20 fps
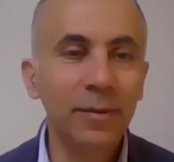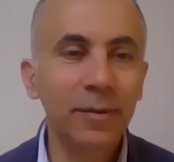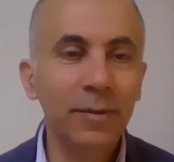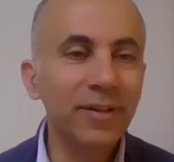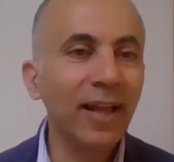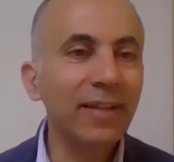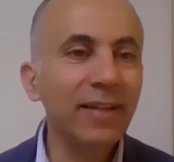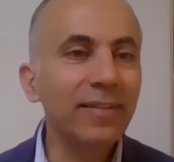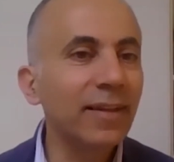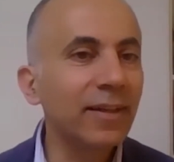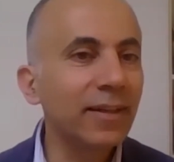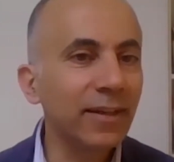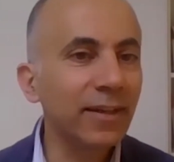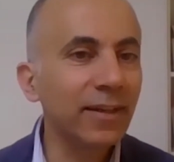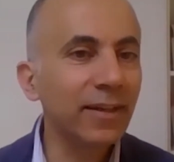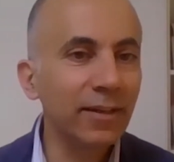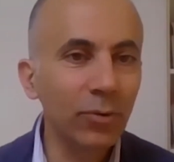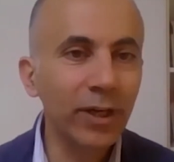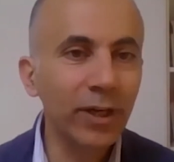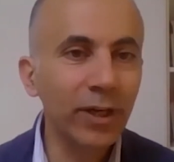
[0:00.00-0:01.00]
representing
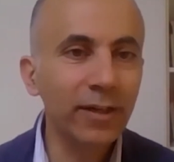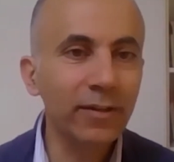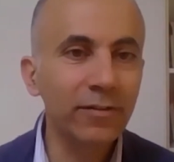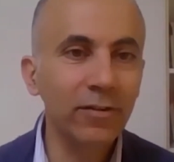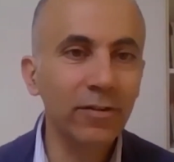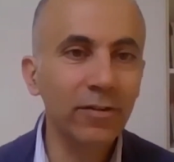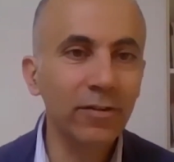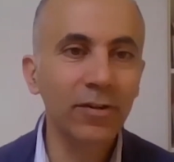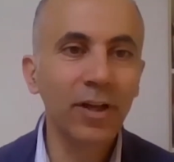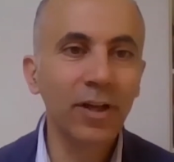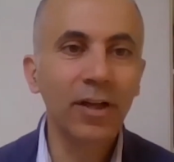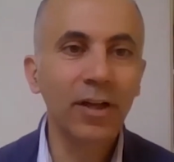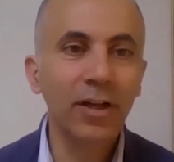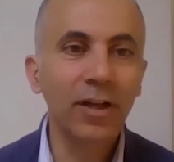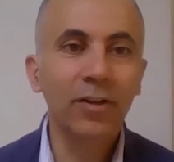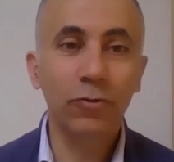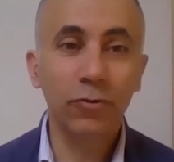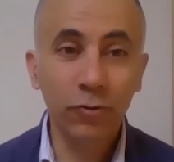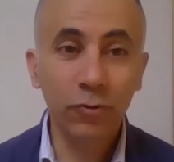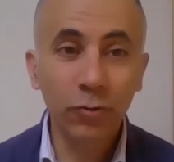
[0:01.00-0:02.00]
in a way the,
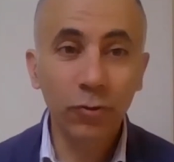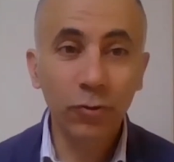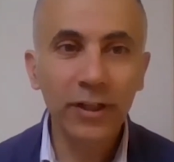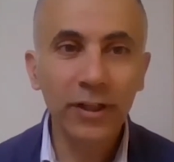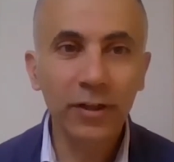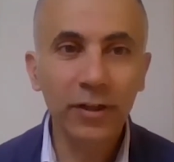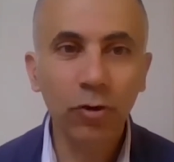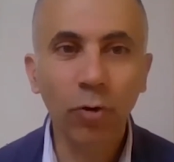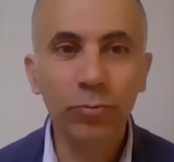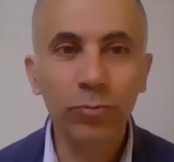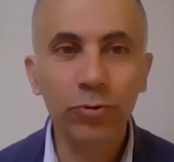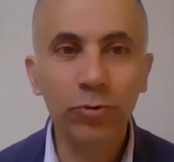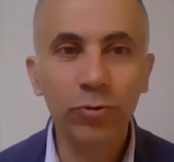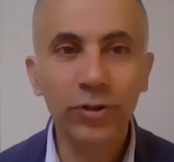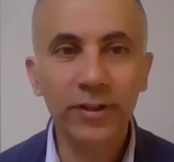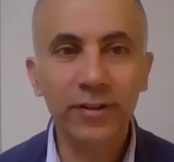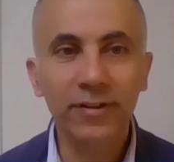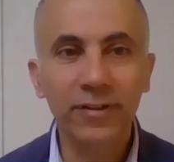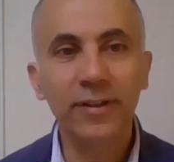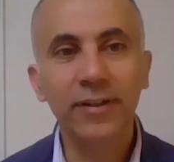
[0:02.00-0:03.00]
the Sunni
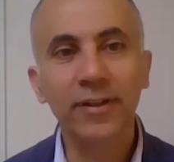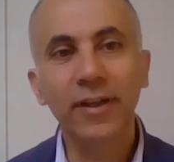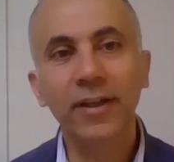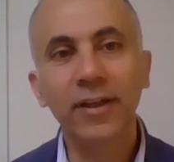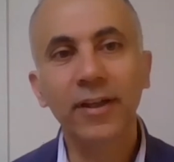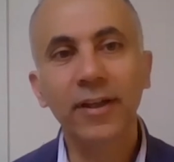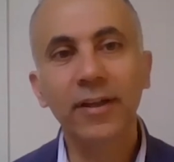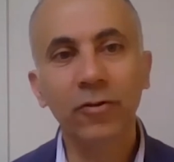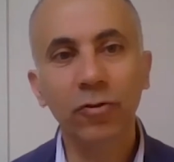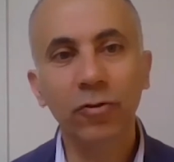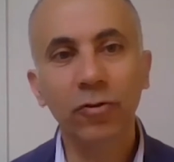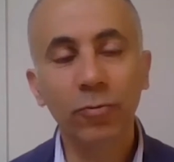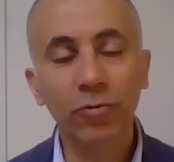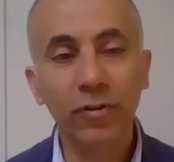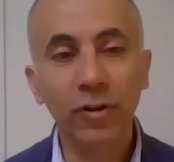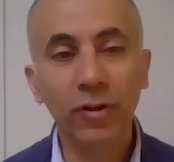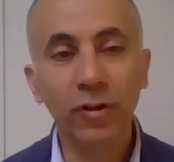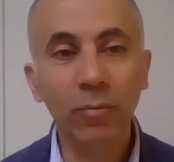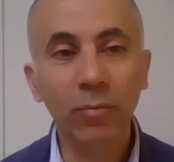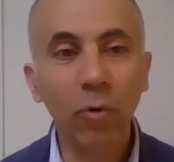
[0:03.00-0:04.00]
community uh, in the
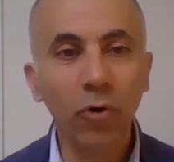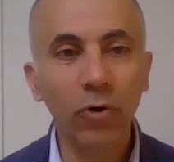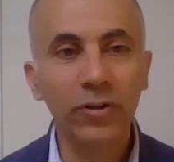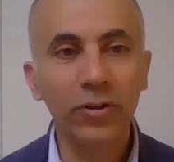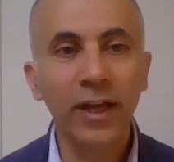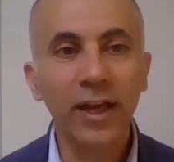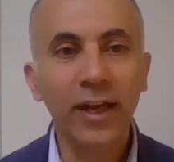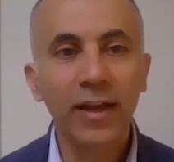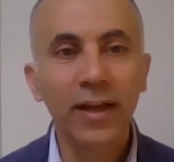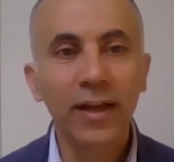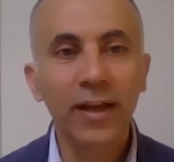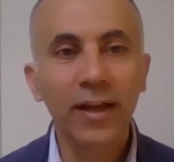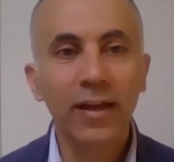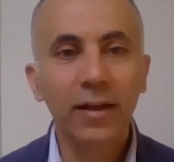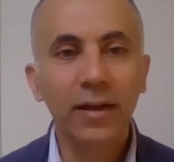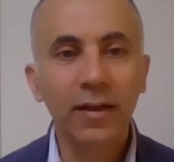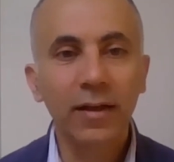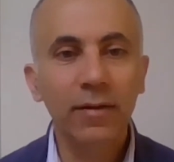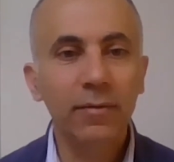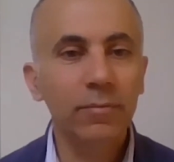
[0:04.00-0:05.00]
Muslim world,
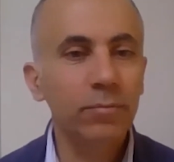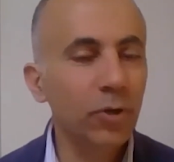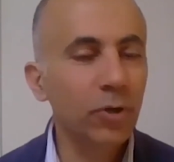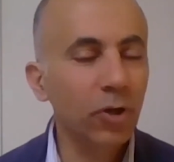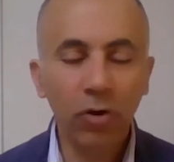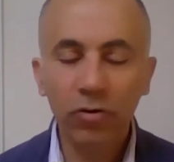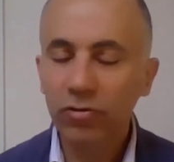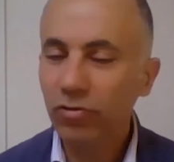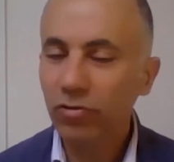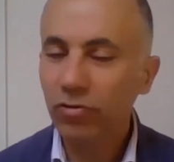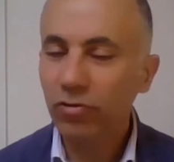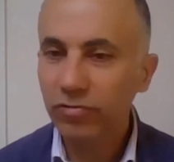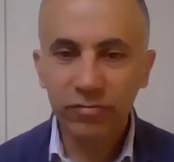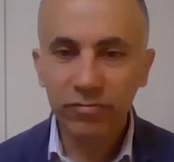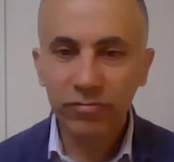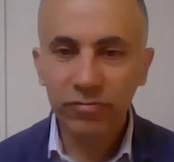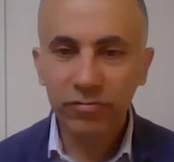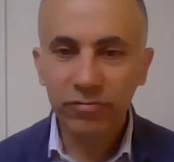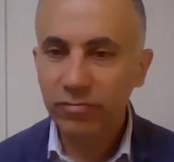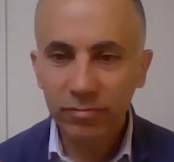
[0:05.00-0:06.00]
uh, because of
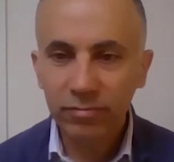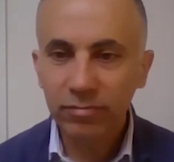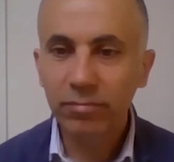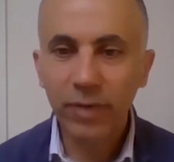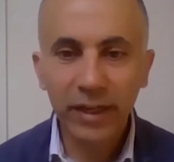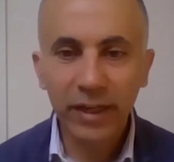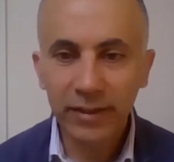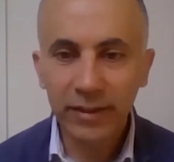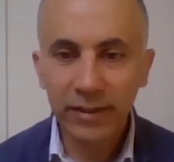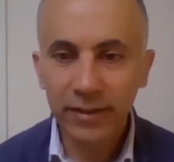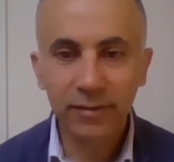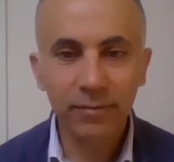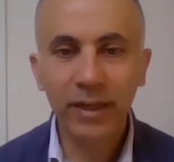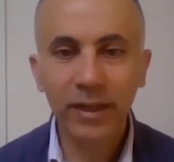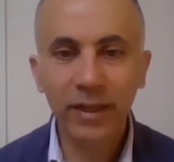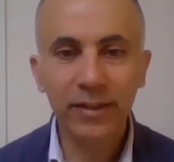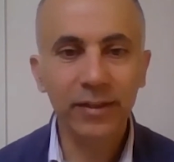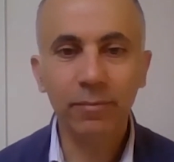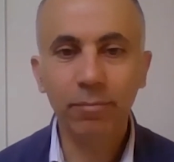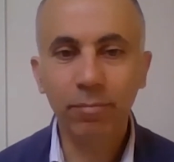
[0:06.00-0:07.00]
many,
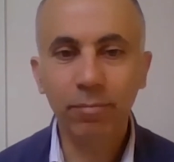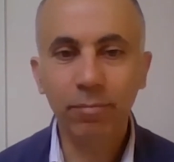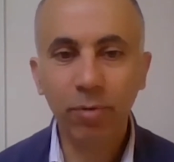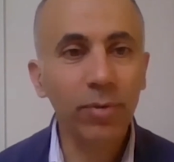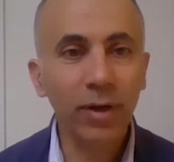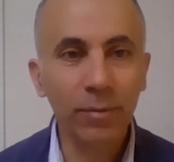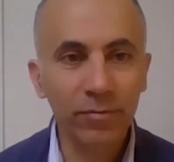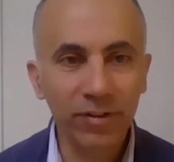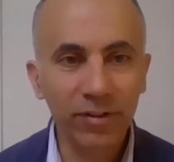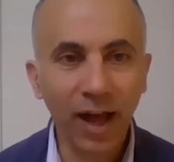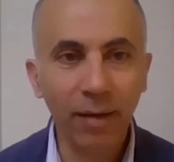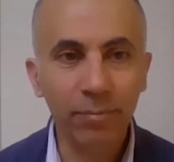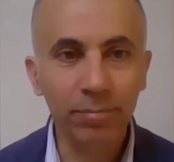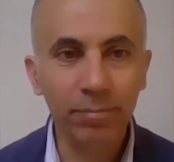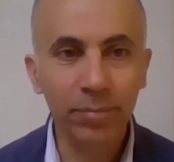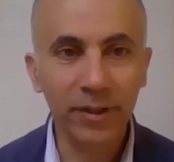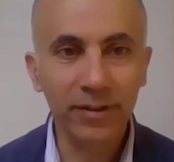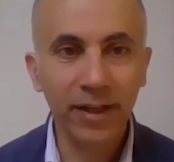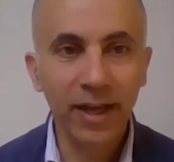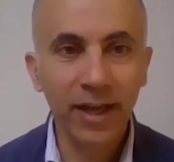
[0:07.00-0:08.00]
many problems
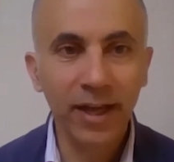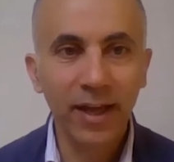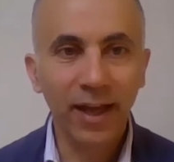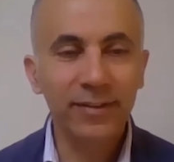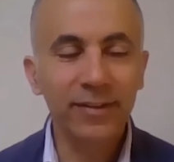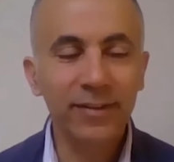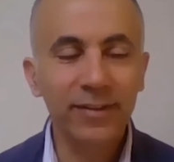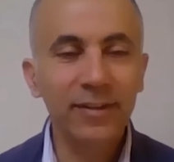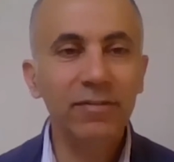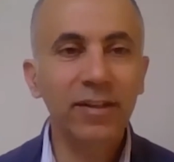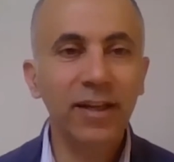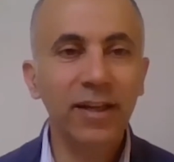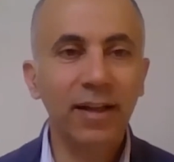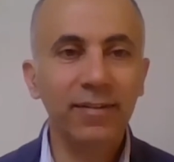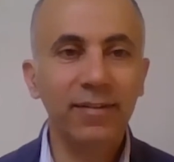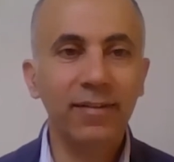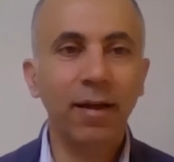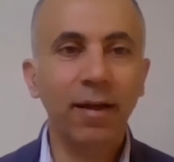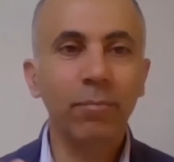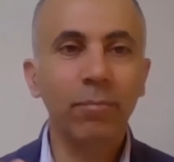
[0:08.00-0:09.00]
happened. And even
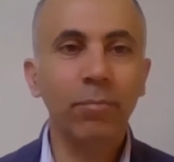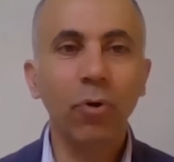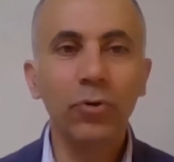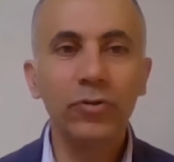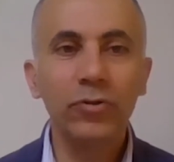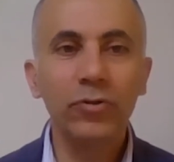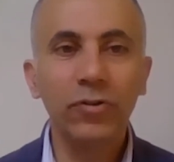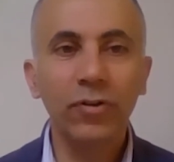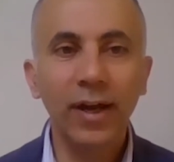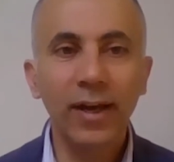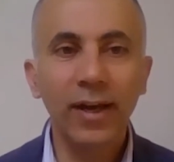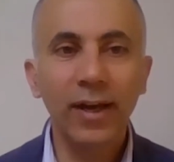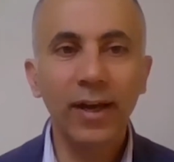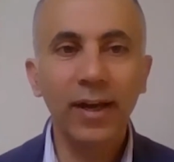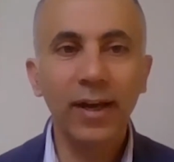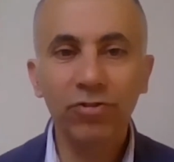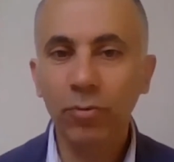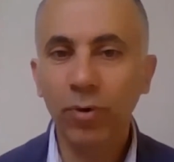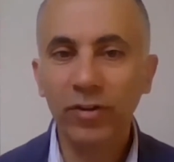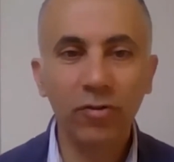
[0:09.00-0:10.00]
at some point, the
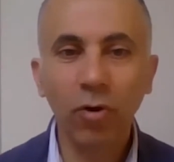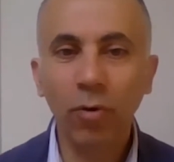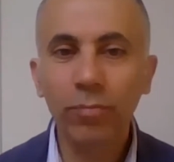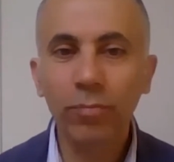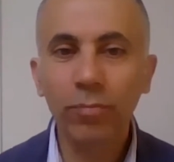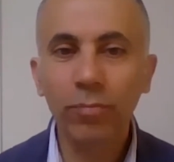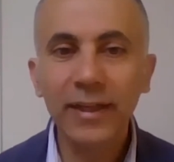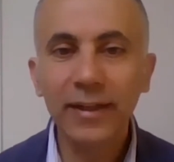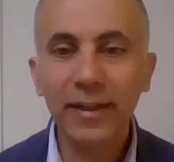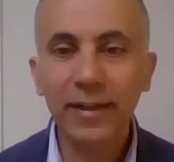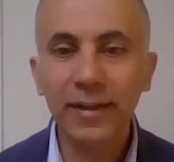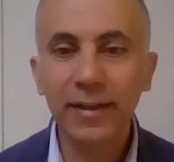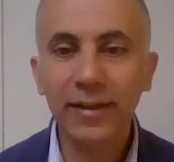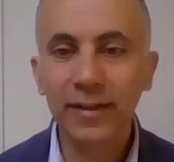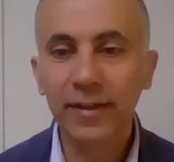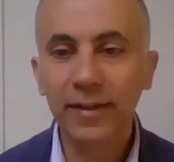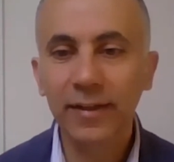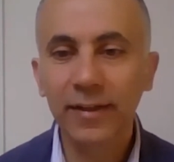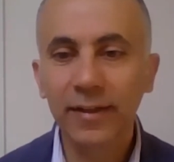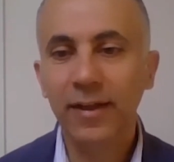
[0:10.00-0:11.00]
relation was
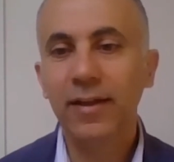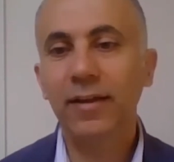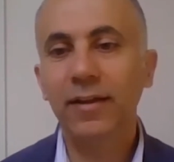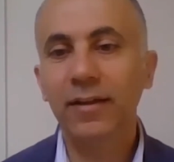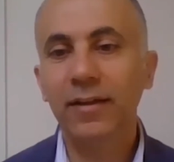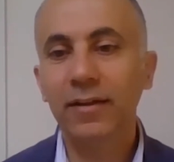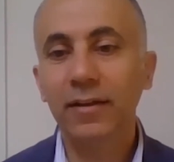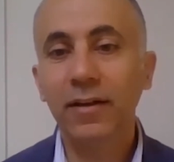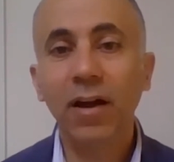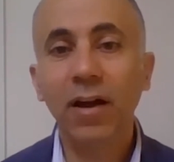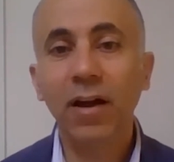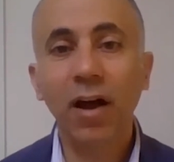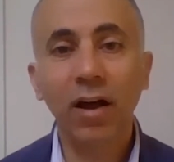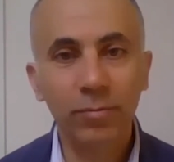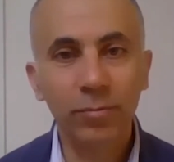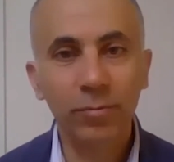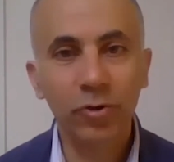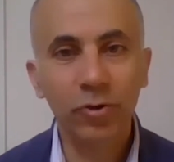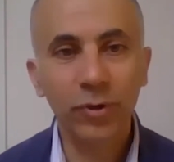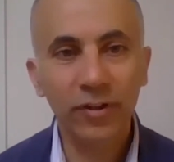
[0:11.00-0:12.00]
completely uh,
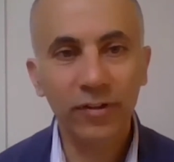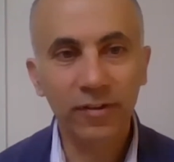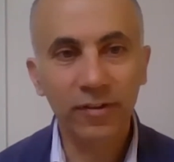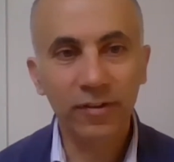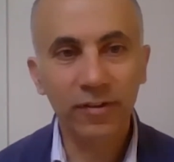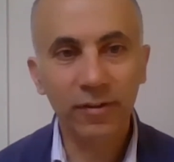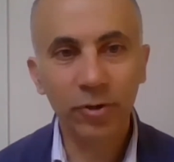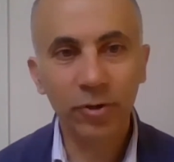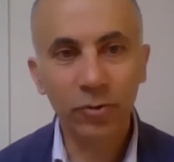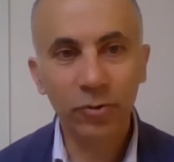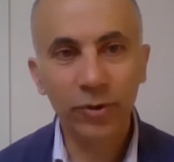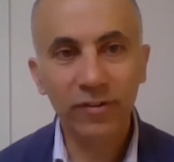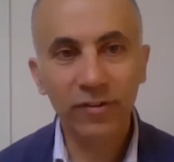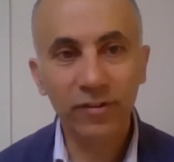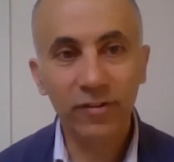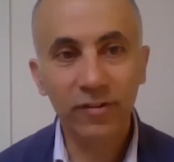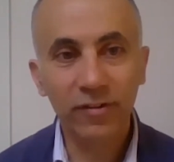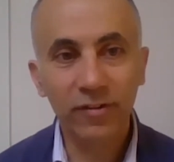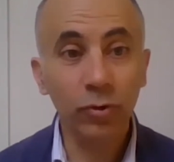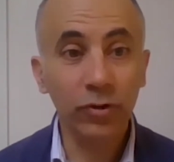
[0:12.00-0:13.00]
cut between,
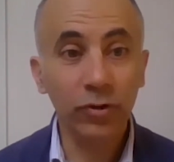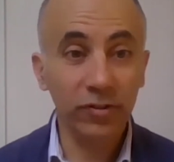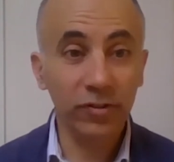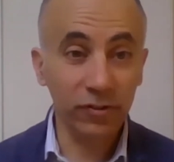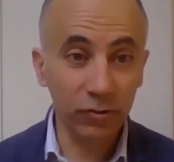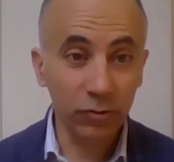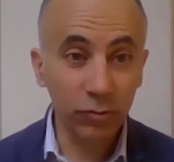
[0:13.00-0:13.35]
between these two